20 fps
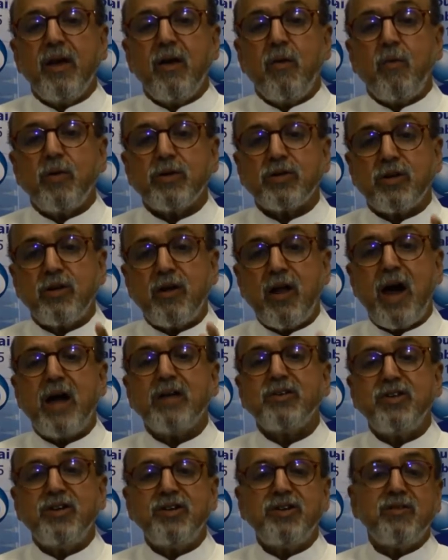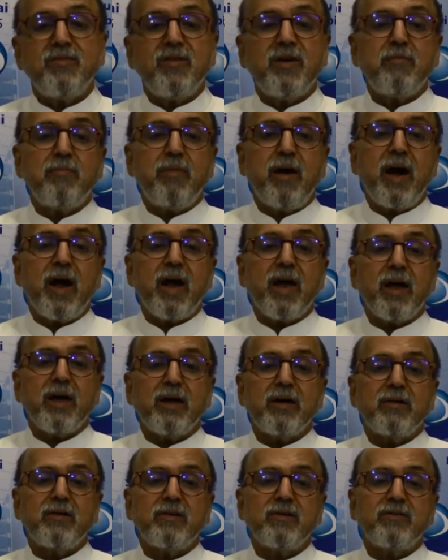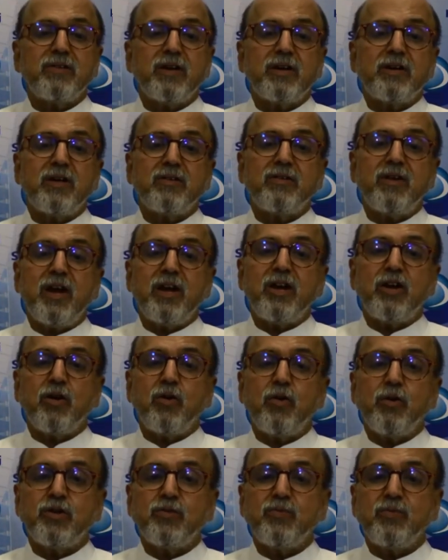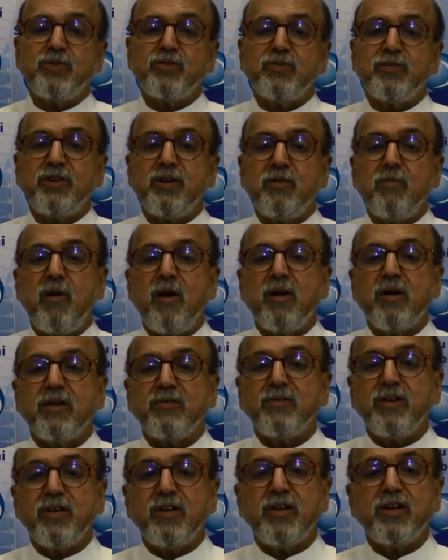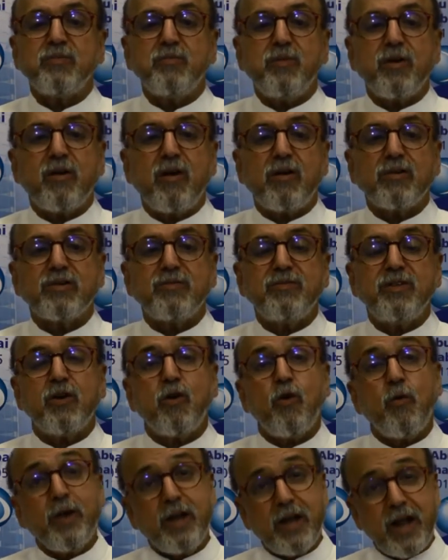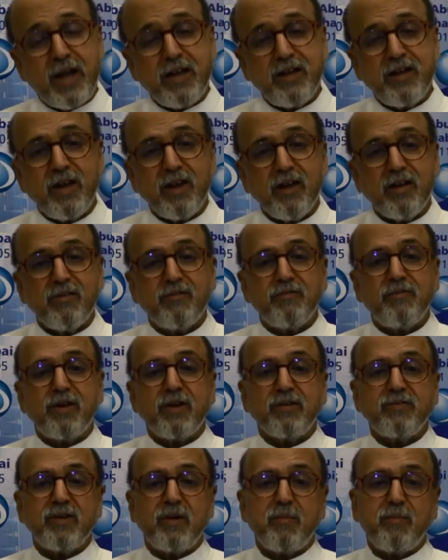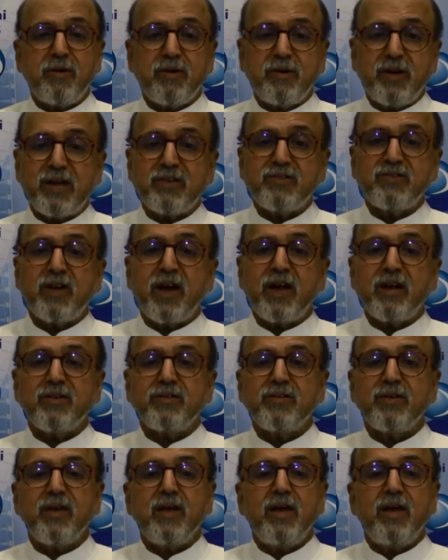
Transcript: was largely driven by sectors related to goods which were demand has increased because of the COVID-19, for example, textiles,